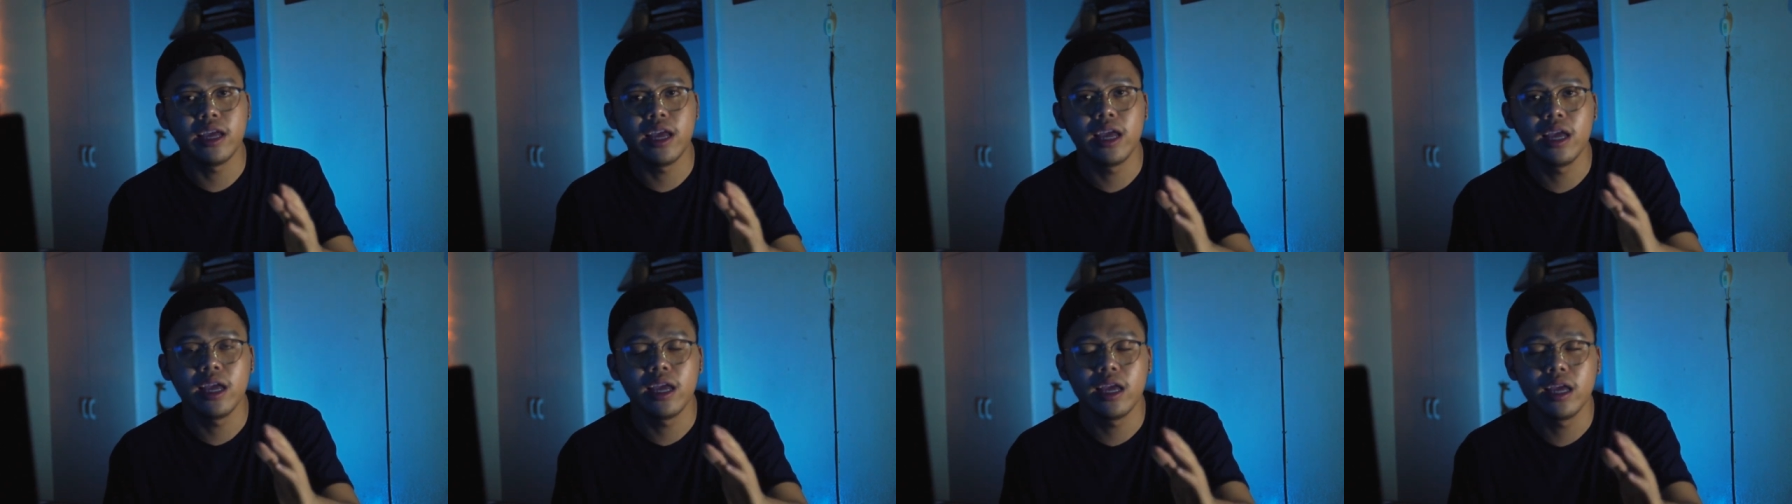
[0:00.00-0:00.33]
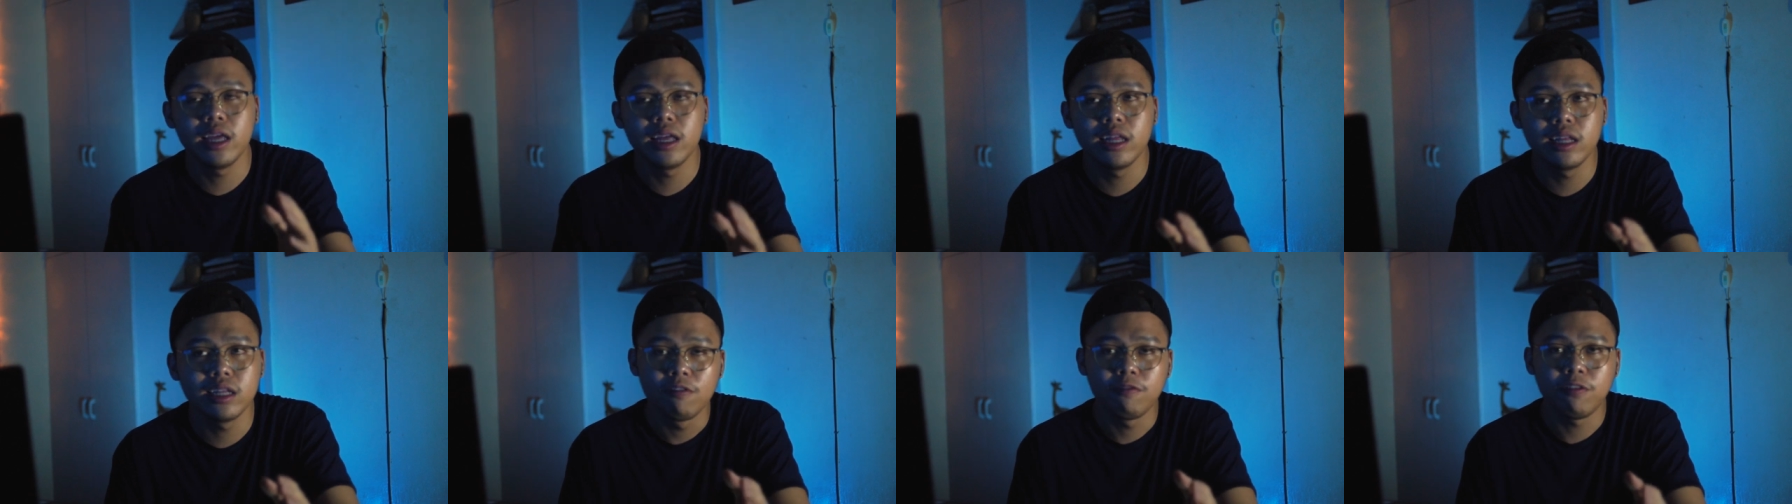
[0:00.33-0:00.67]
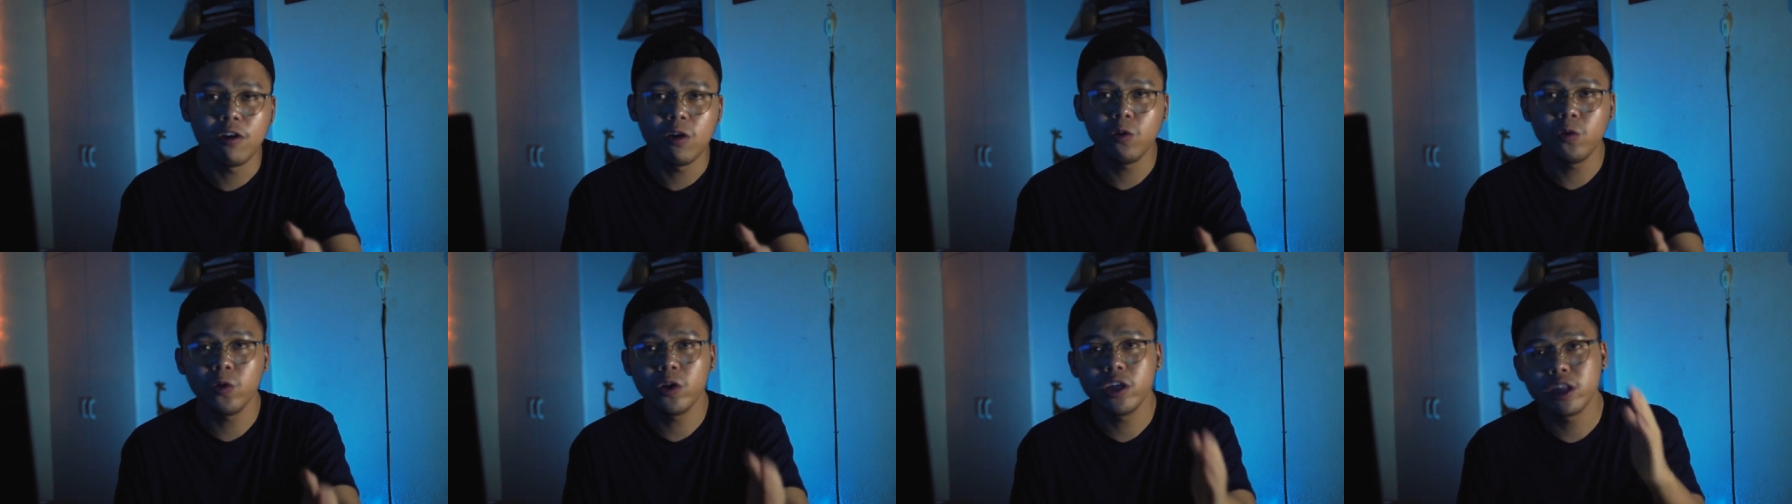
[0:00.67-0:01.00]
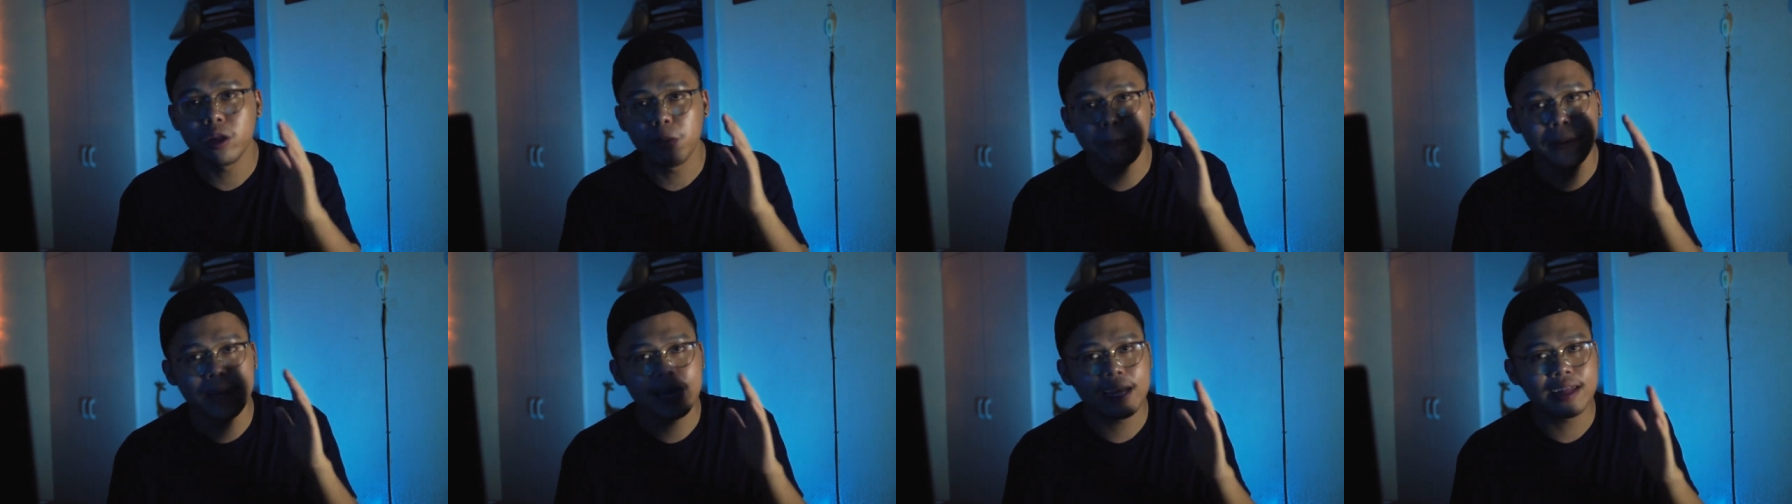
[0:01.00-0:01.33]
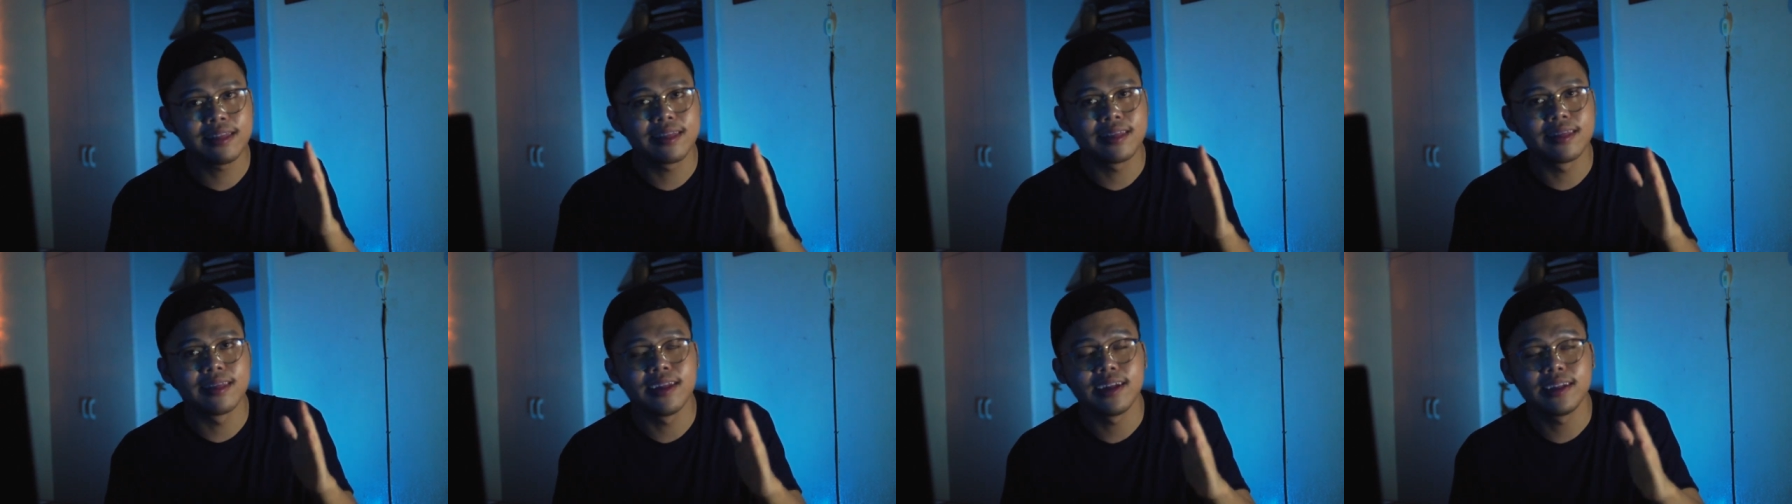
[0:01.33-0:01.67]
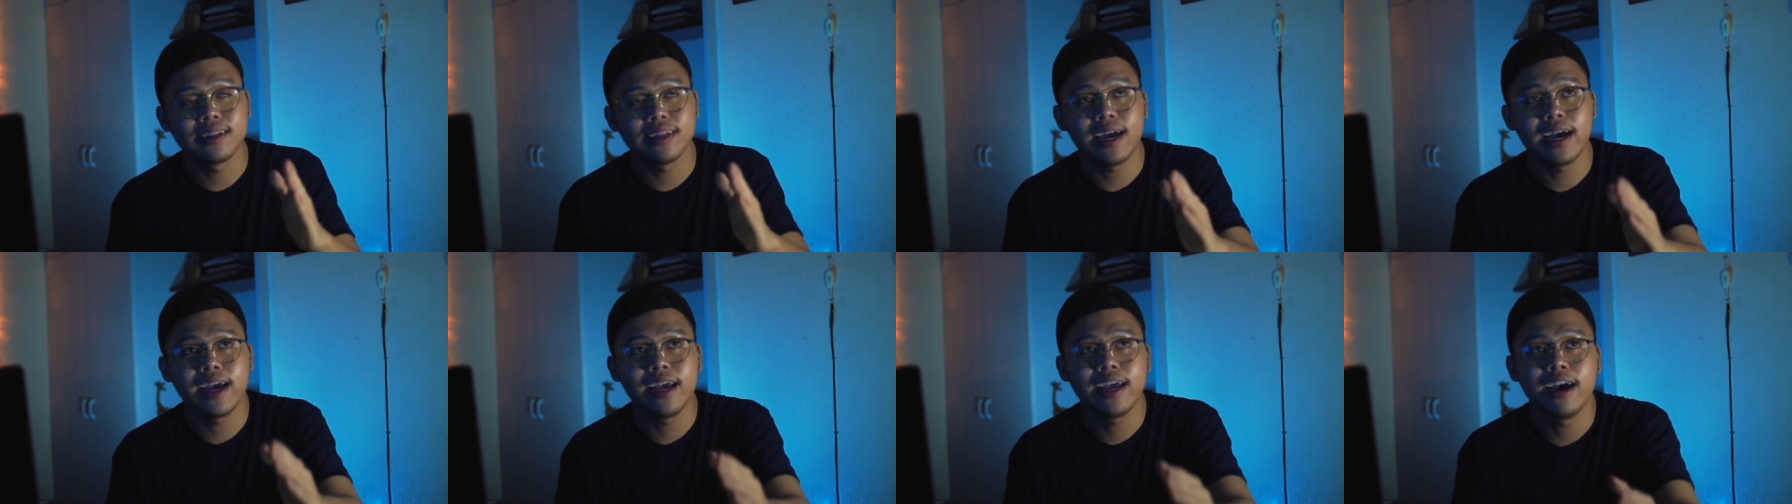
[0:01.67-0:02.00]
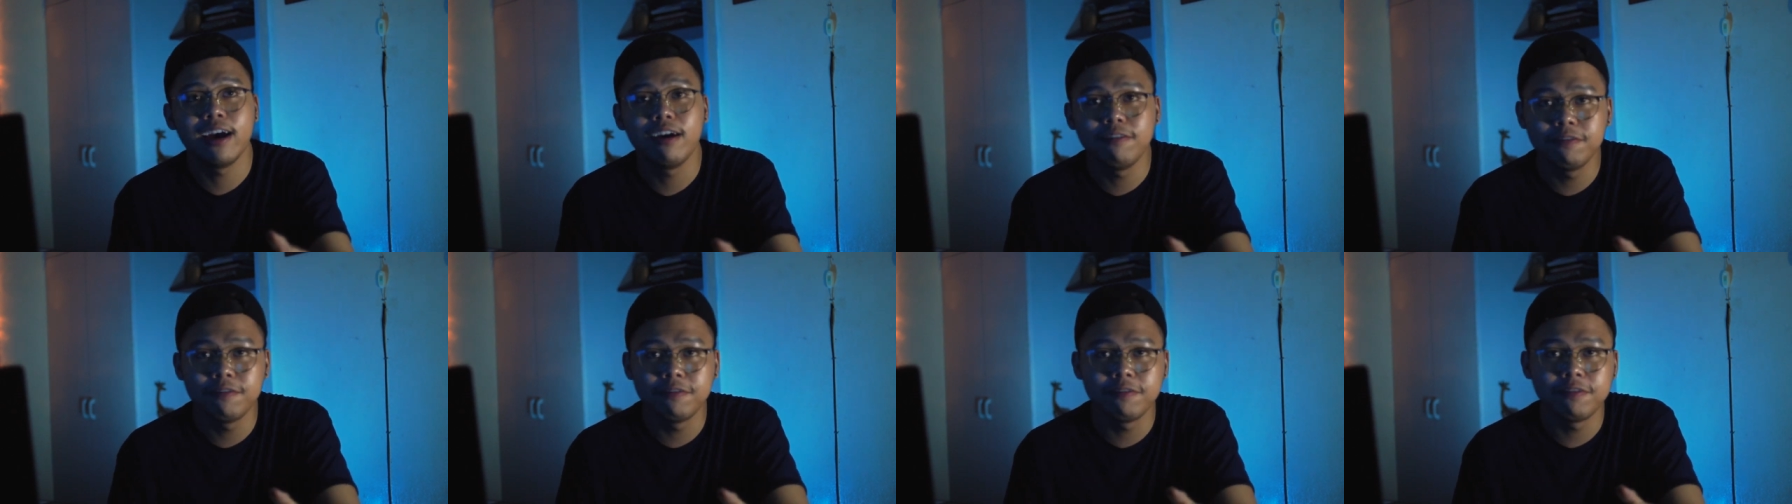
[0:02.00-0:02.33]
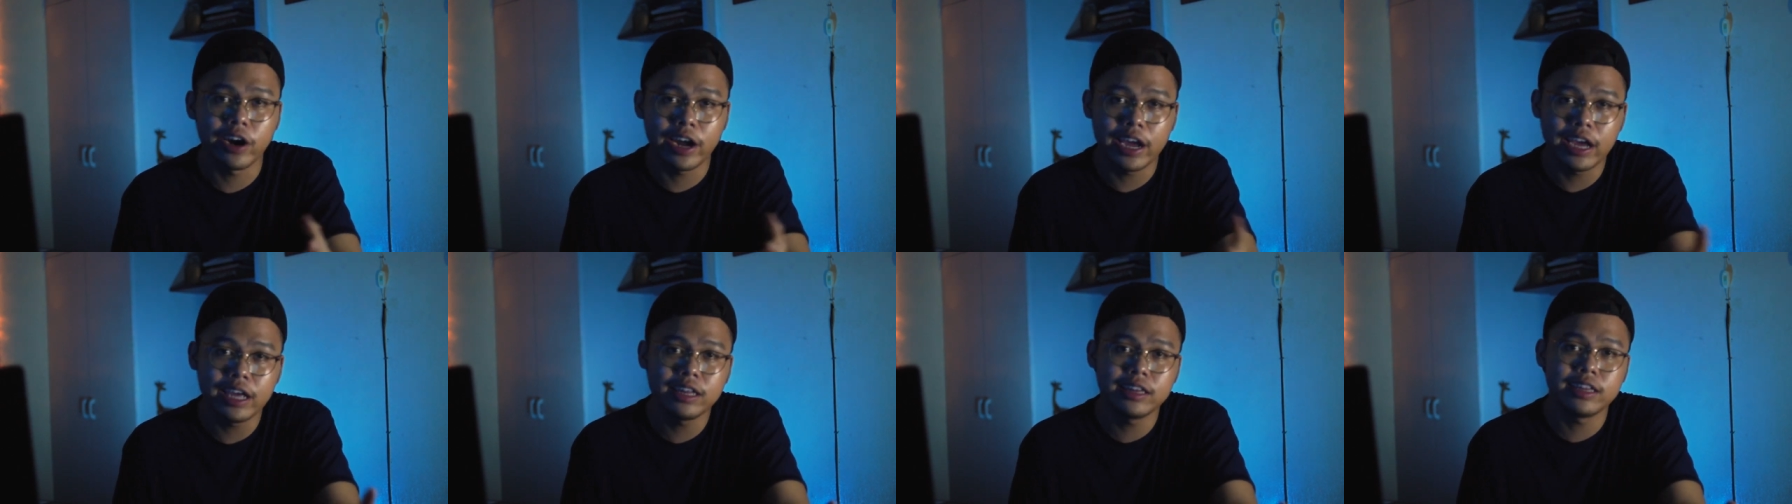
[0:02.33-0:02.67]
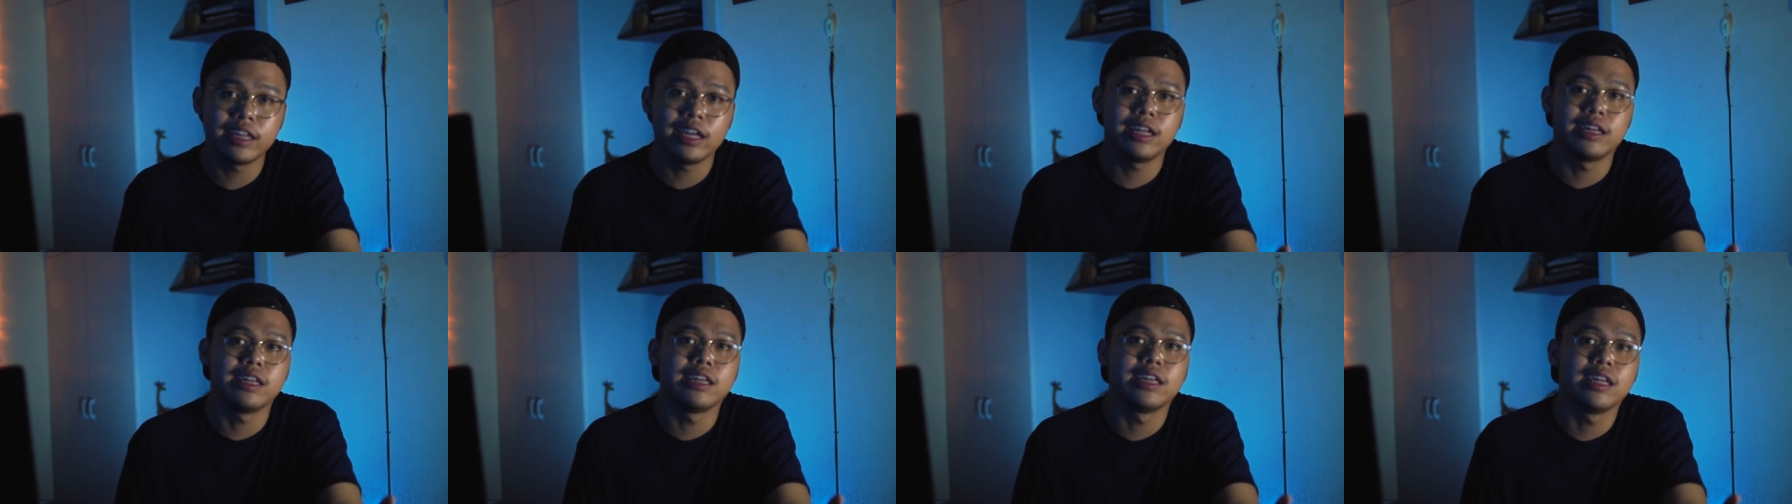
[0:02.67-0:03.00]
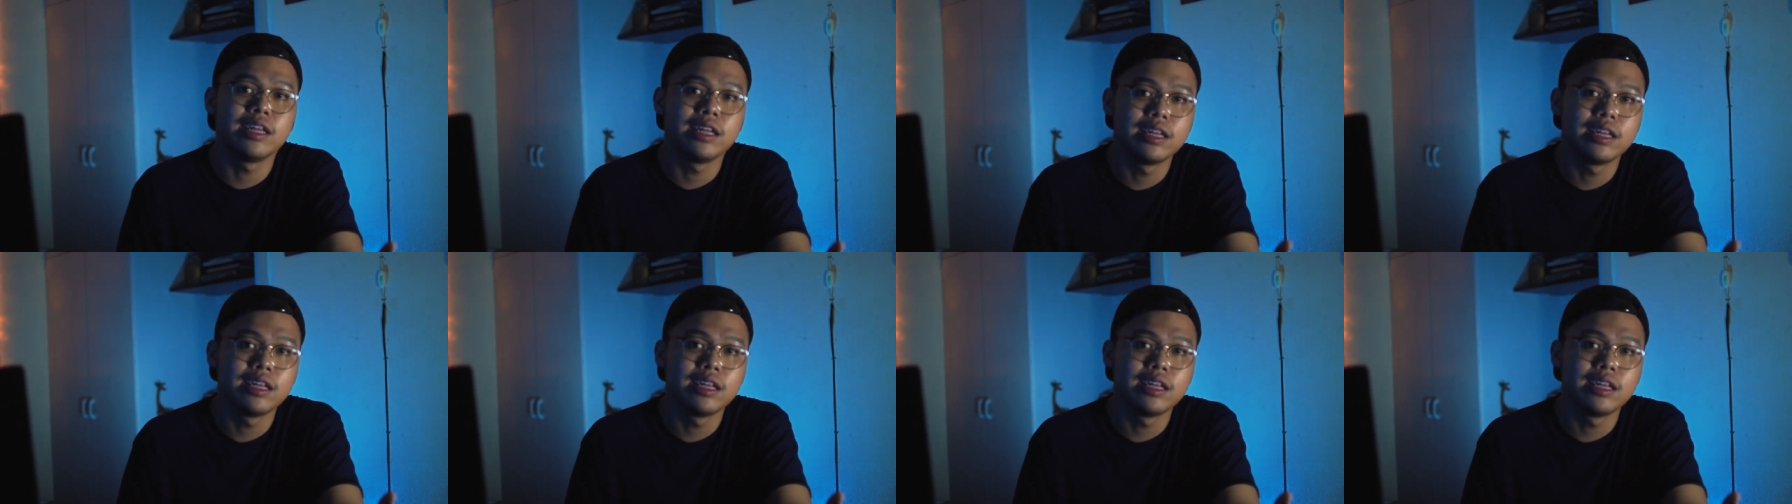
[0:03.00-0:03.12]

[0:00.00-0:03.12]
in following the path that I have created